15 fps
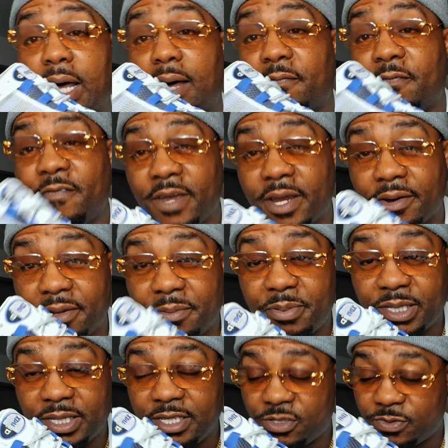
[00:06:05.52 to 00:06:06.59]
I'm very
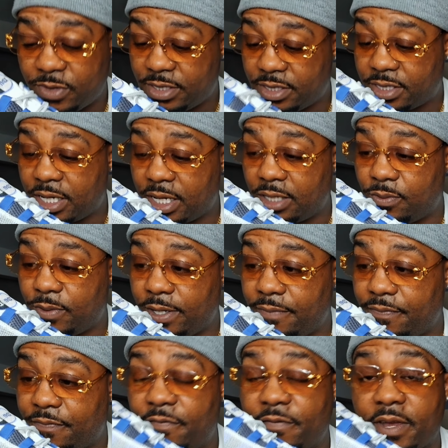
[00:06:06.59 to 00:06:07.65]
pleased with this colorway.
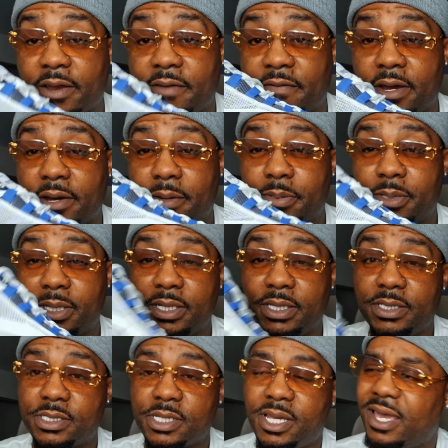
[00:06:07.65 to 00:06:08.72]
Very, very
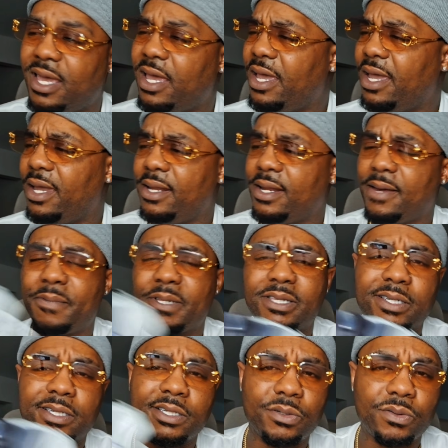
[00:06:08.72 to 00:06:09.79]
pleased. And I've been
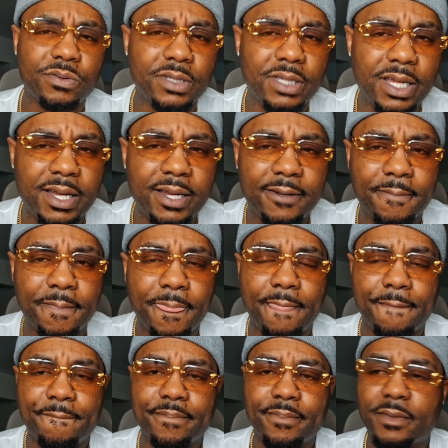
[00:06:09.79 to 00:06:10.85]
looking online.
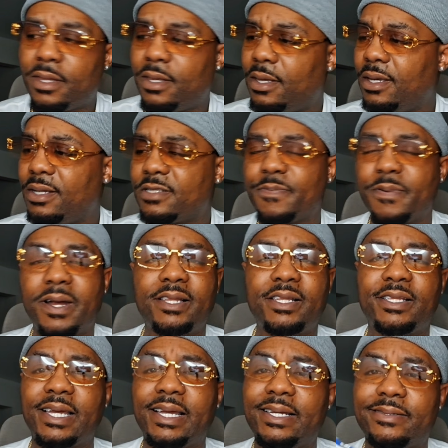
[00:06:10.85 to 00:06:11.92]
It's probably
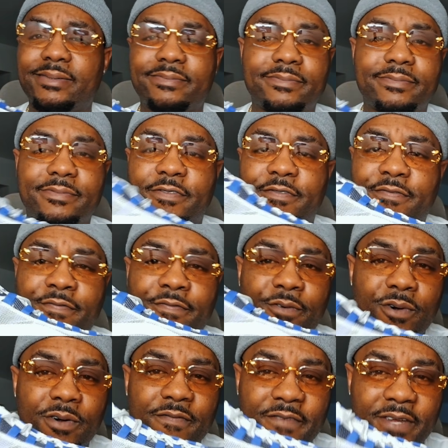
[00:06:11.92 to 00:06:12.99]
like
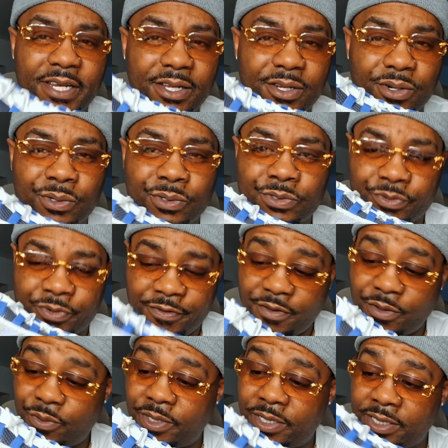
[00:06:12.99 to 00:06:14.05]
4 videos
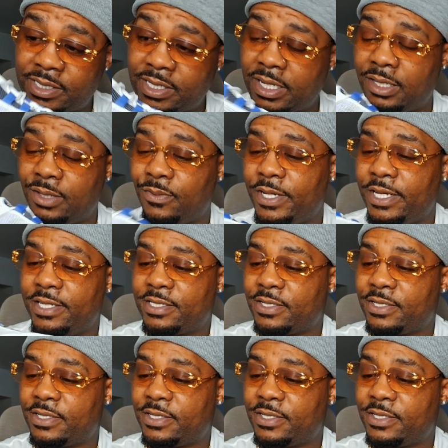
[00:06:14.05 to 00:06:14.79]
reviewing this colorway.